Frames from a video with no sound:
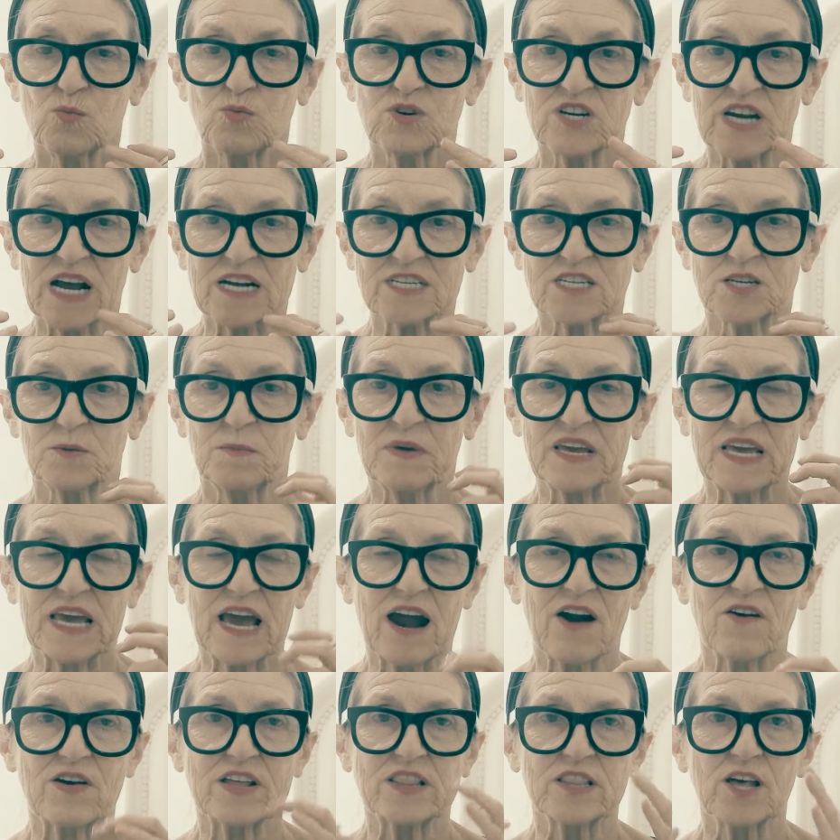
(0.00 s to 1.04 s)
would actually be
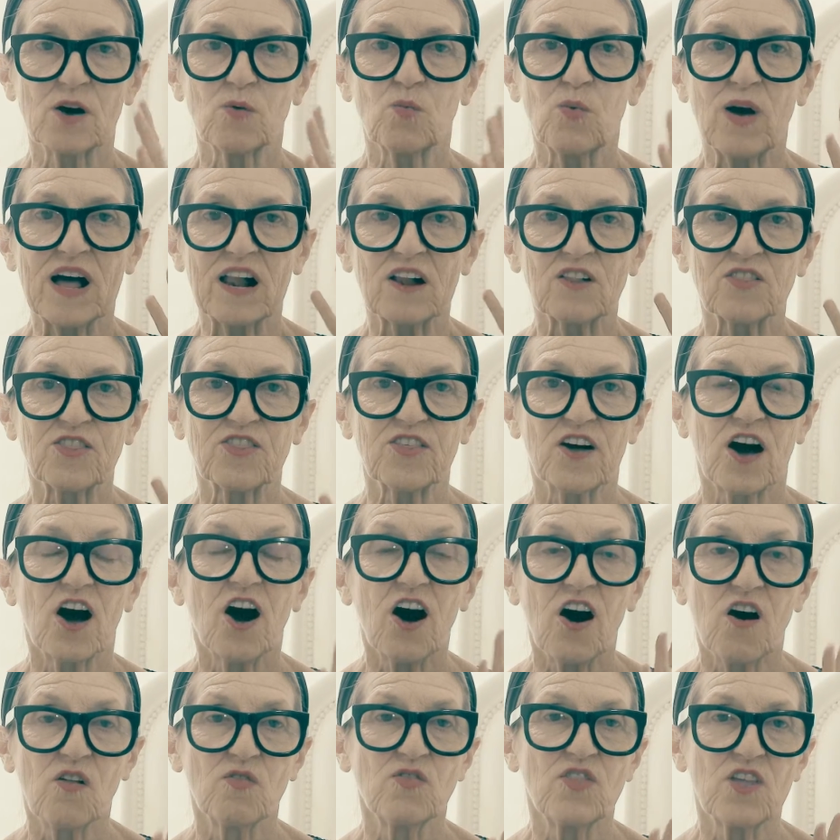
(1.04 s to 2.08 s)
carrying their wealth
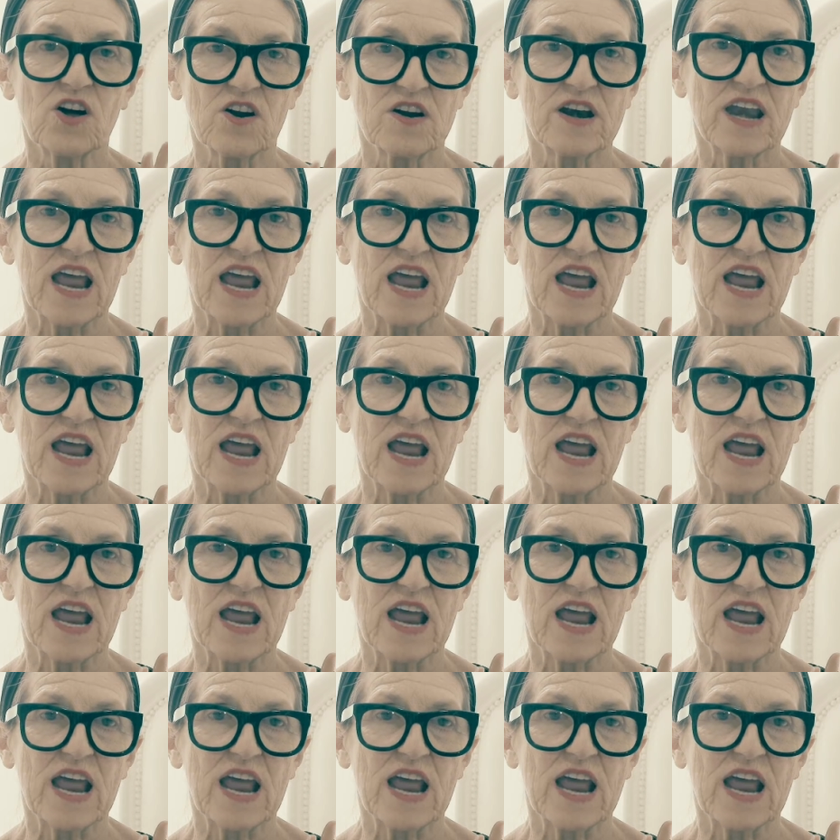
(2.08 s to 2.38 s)
on their